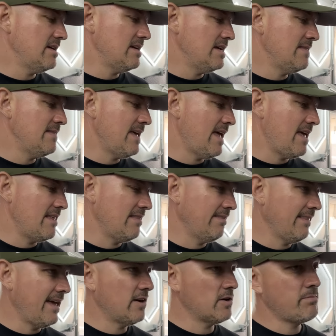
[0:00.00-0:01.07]
in the
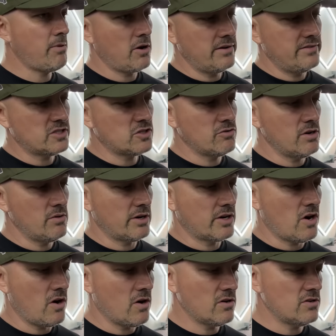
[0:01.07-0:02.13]
later part of his career with
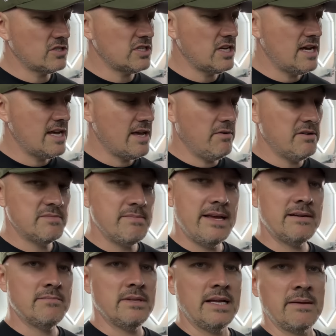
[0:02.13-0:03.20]
cars, he always made
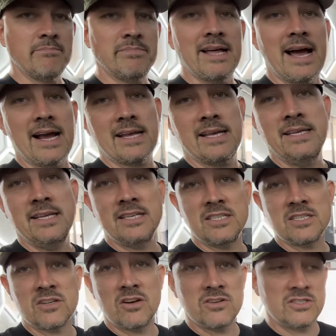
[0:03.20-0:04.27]
them like black. He liked
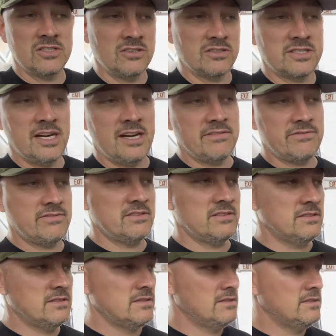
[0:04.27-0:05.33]
his cars look tough,
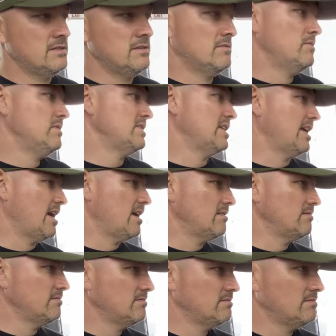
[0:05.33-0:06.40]
which I get.
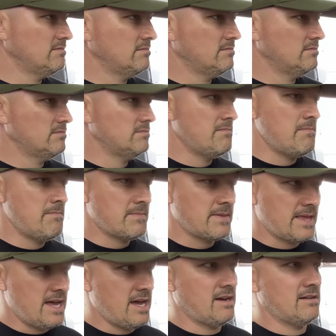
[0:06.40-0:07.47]
Menacing.
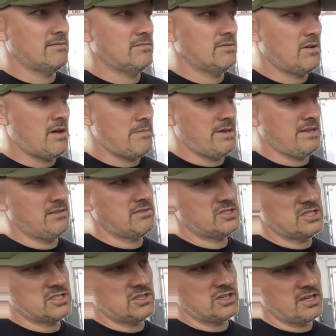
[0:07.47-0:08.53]
Yeah. I mean,
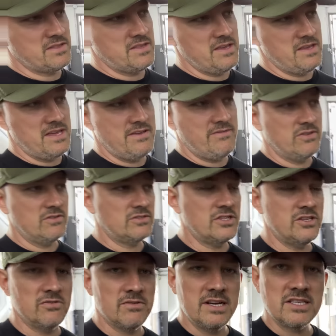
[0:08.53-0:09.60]
just look at the Evo
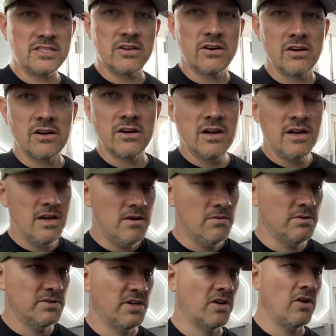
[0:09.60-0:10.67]
2 race car
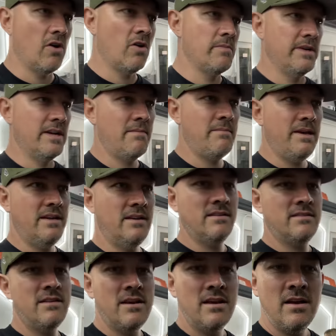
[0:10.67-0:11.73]
with the carbon. I mean,
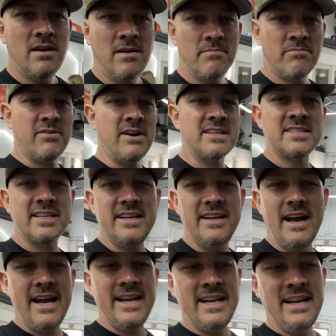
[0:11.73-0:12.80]
Presley,
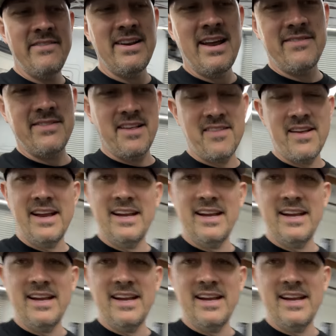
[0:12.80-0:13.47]
I didn't even have to say